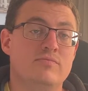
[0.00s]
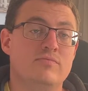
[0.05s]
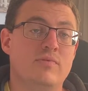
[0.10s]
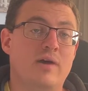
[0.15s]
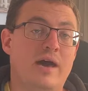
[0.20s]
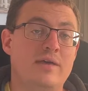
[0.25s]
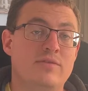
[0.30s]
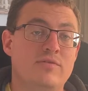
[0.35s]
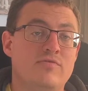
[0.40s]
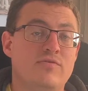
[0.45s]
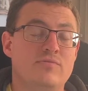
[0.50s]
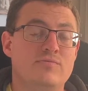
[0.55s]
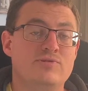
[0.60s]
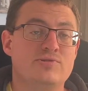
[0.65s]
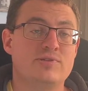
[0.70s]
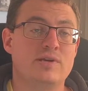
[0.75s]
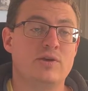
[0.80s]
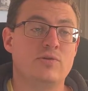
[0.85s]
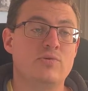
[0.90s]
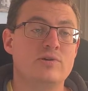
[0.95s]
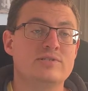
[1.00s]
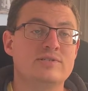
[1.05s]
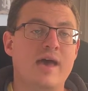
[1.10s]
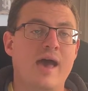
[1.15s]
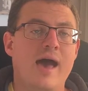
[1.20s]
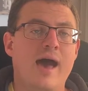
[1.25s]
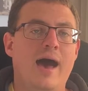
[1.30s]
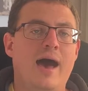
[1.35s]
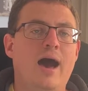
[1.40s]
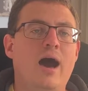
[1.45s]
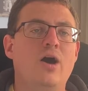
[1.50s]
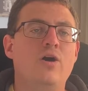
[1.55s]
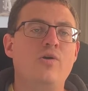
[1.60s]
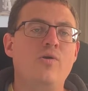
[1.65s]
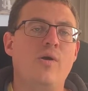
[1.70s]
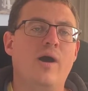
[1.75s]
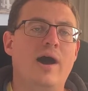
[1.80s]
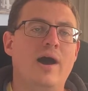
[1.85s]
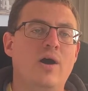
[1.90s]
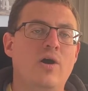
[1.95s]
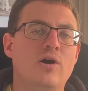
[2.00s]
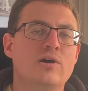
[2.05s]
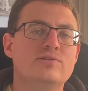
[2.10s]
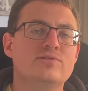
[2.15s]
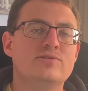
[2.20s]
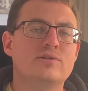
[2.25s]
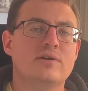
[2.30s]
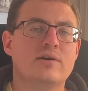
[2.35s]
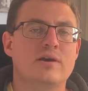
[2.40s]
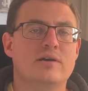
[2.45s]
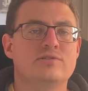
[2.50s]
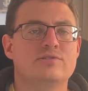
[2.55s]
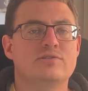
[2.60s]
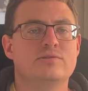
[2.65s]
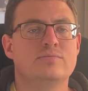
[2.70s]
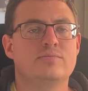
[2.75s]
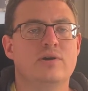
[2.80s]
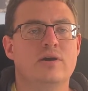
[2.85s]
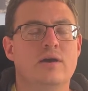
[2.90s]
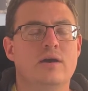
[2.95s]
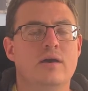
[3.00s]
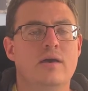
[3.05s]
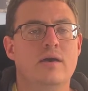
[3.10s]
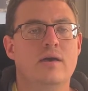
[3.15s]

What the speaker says: The other 50% was, how do I answer customer